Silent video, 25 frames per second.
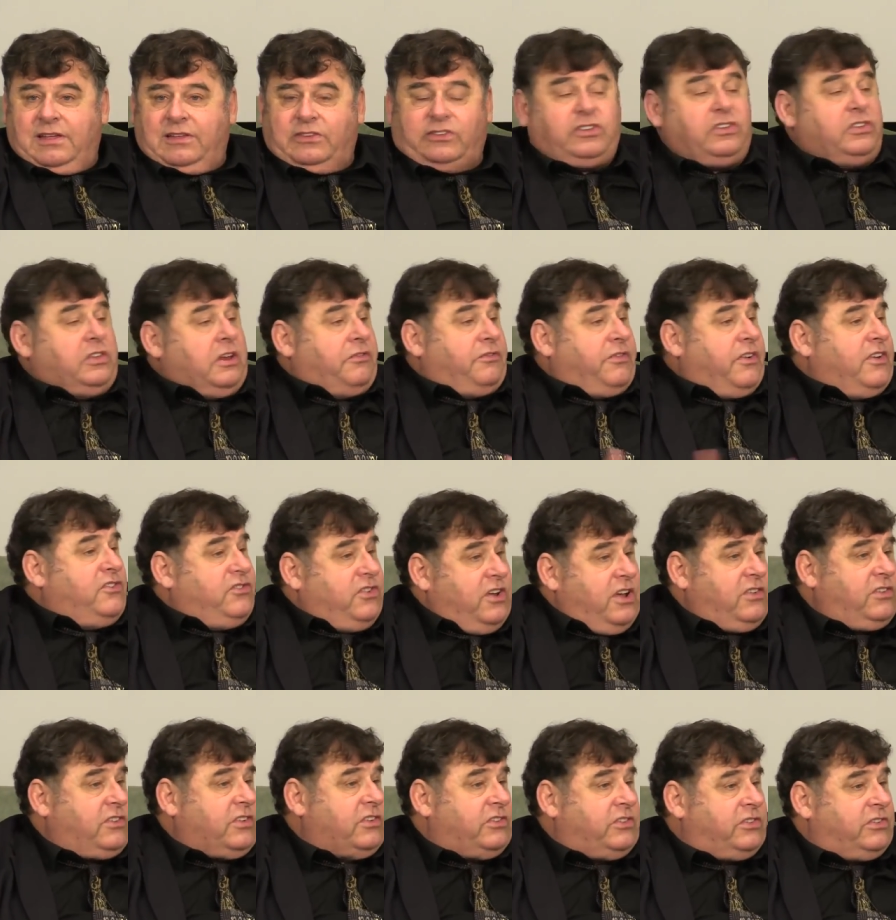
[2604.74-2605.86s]
This is a different
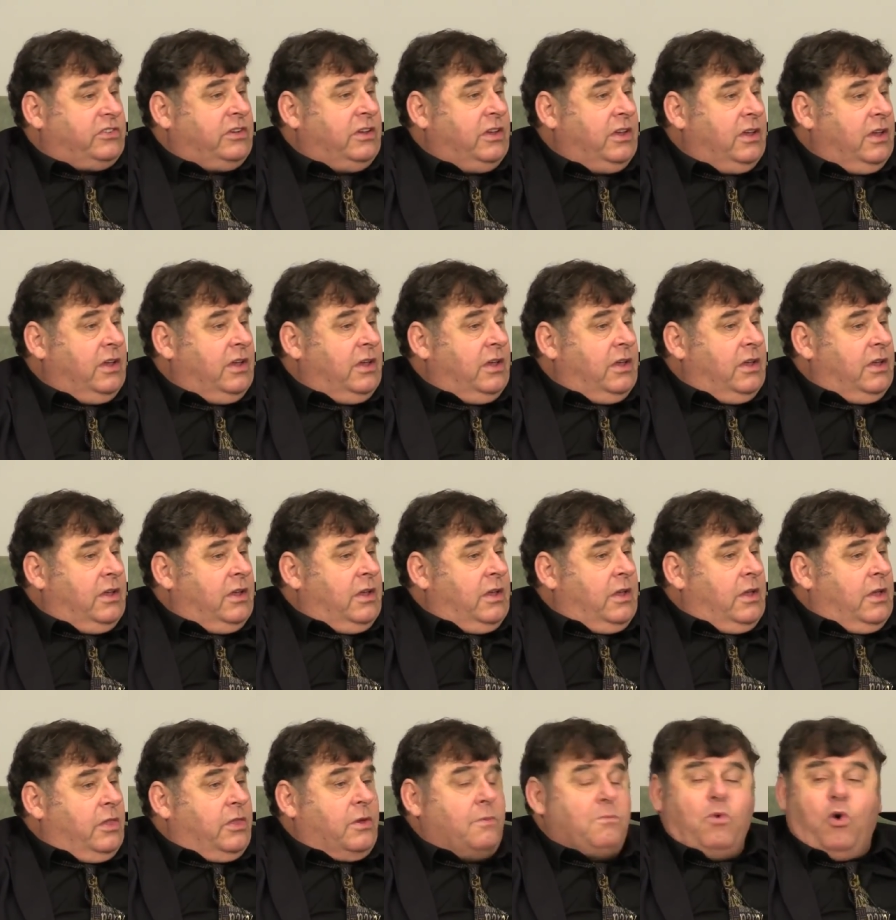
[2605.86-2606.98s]
Jesus.
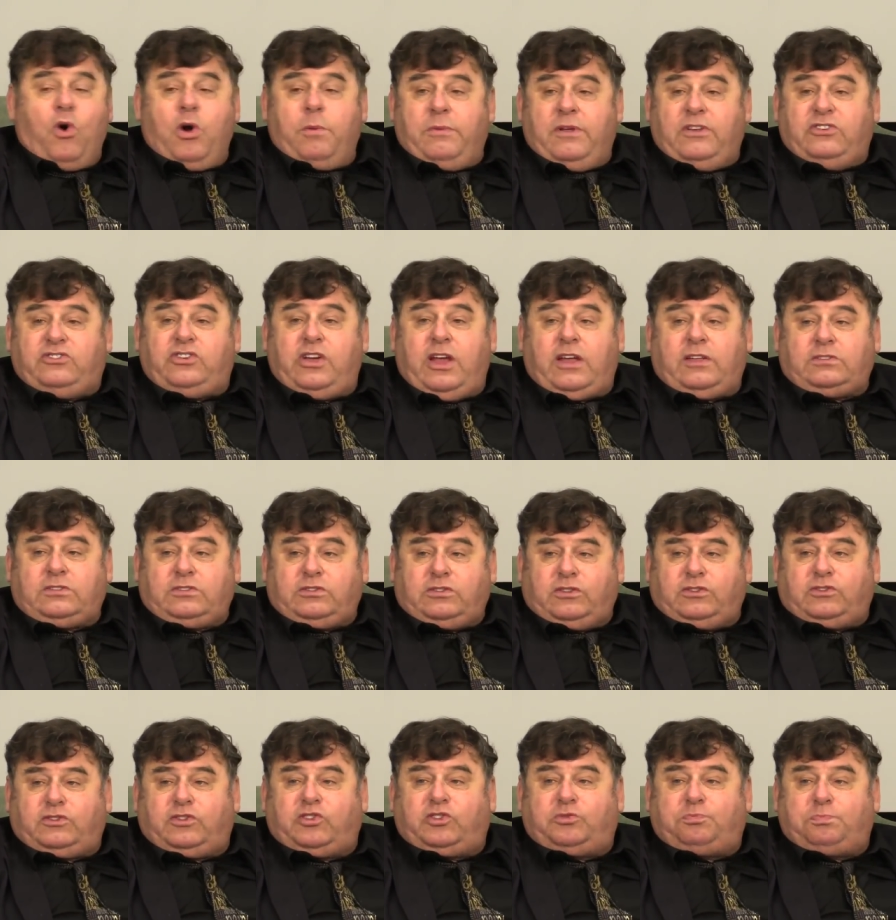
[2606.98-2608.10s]
The Mormon Jesus
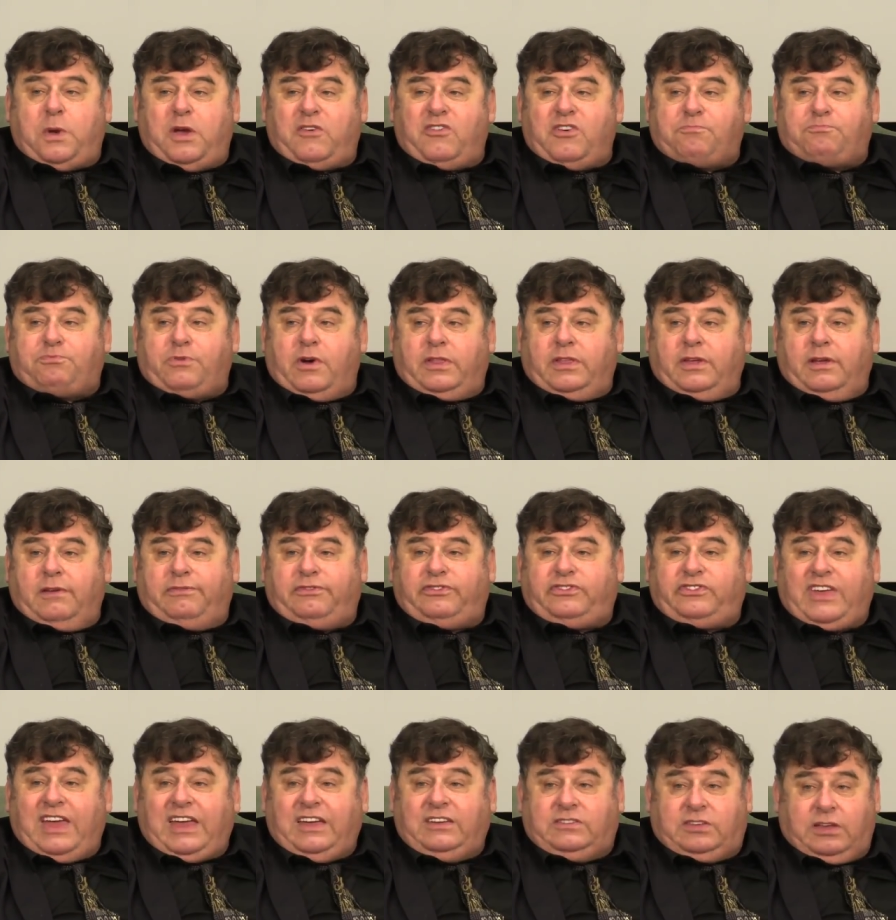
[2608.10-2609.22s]
is the spirit brother of
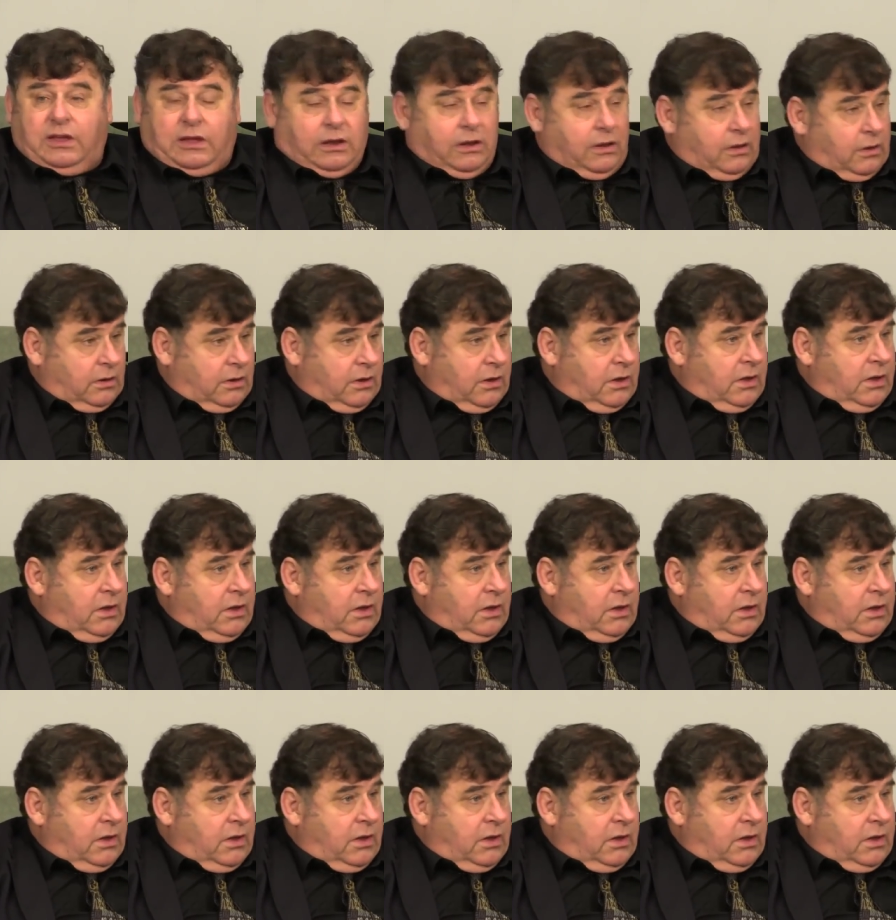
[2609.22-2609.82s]
Satan.